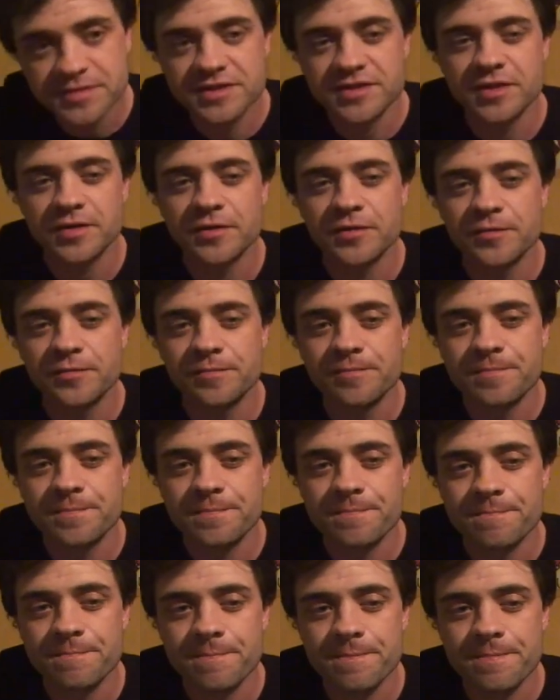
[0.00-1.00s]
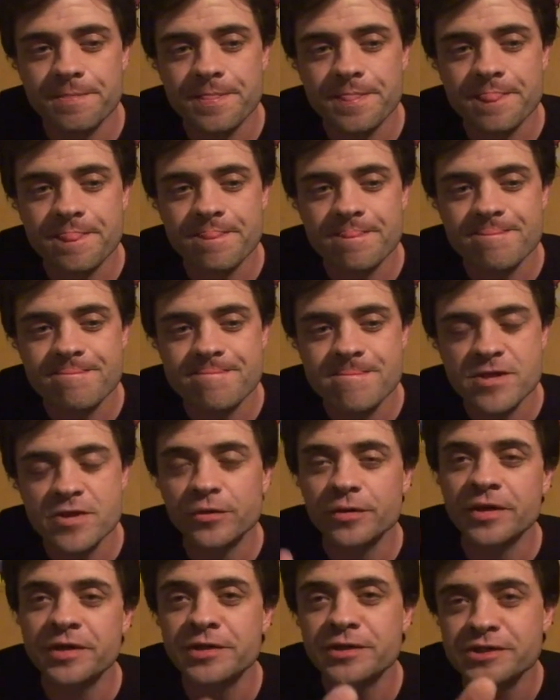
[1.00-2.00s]
So
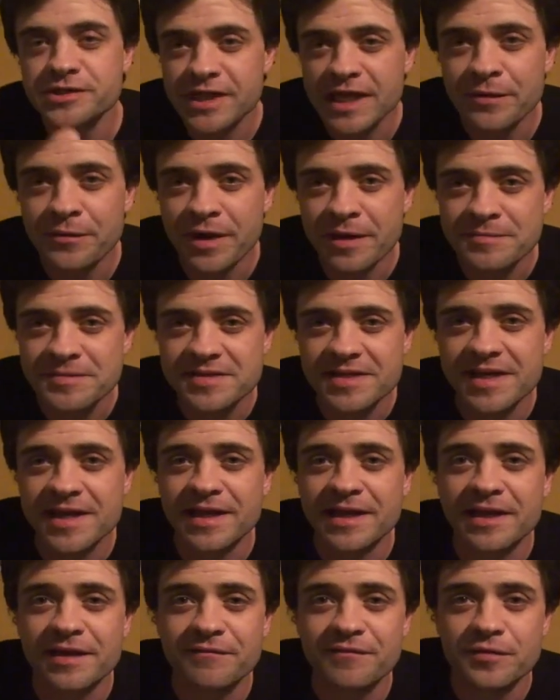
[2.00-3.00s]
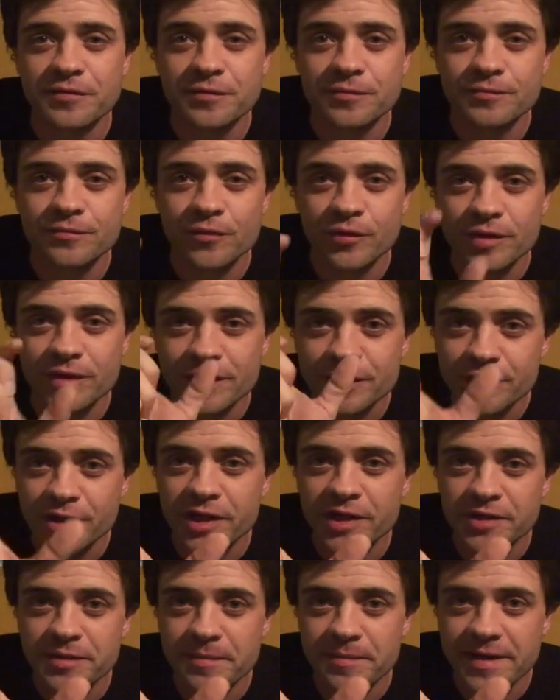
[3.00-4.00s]
you'll understand what I'm saying if you really
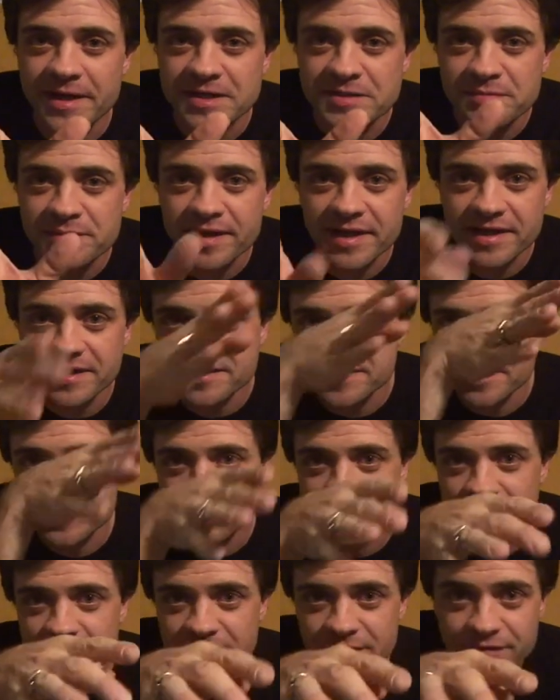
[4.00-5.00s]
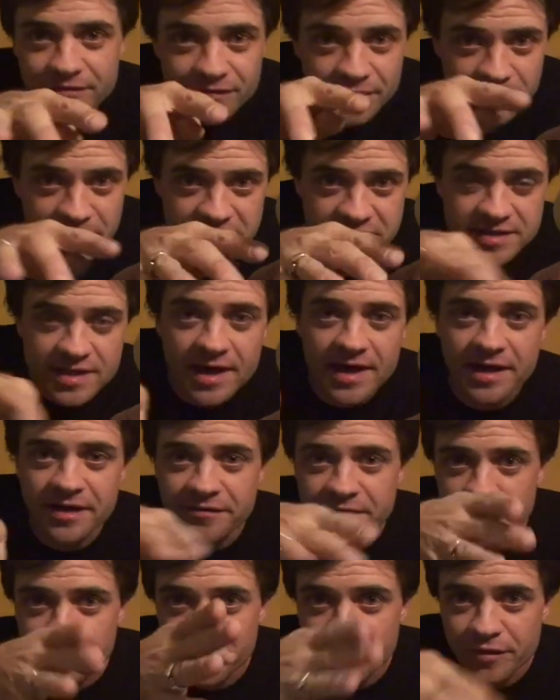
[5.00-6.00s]
look at the base plates and from the side
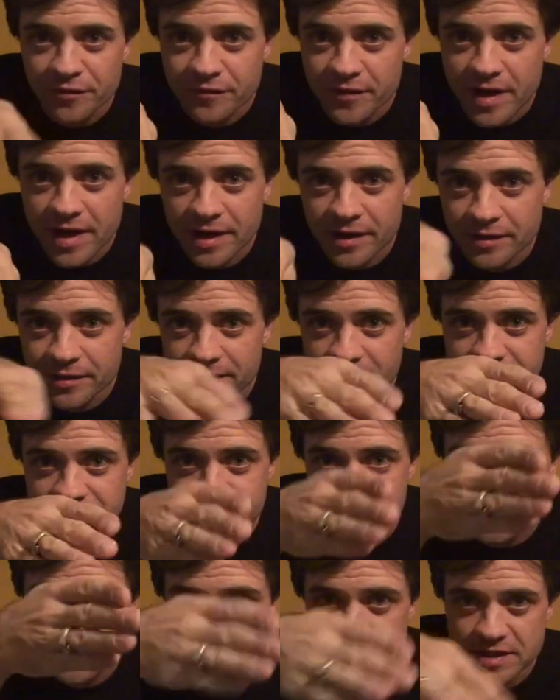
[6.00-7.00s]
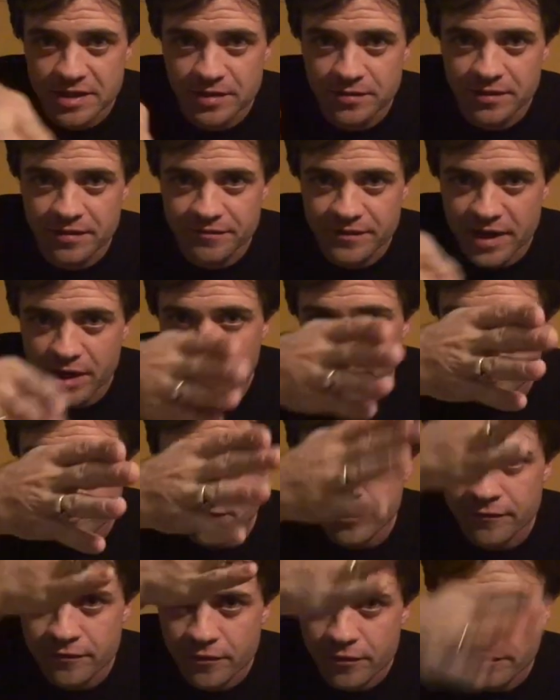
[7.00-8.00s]
of the profile and just see if they
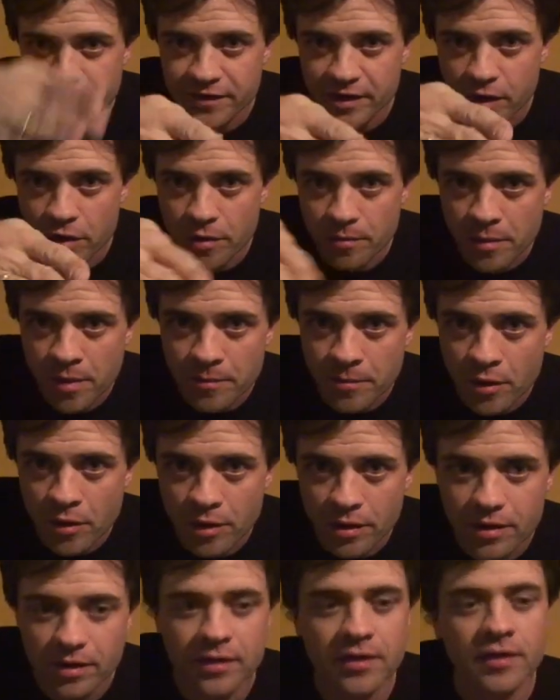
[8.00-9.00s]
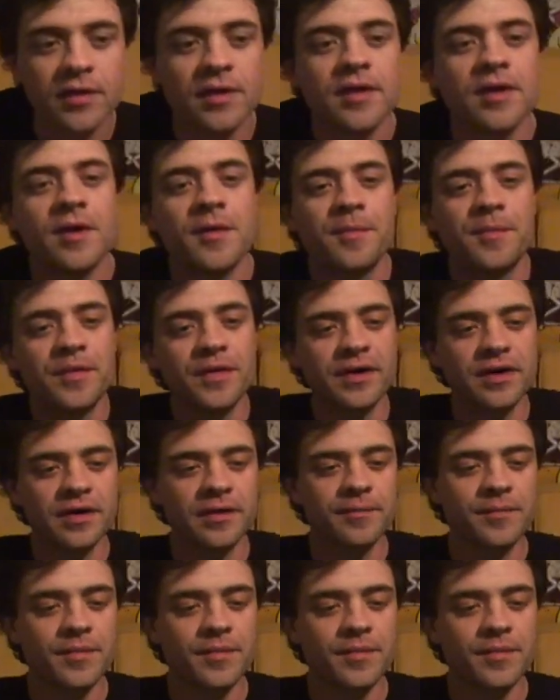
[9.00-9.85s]
curve or if they go bonk bonk. But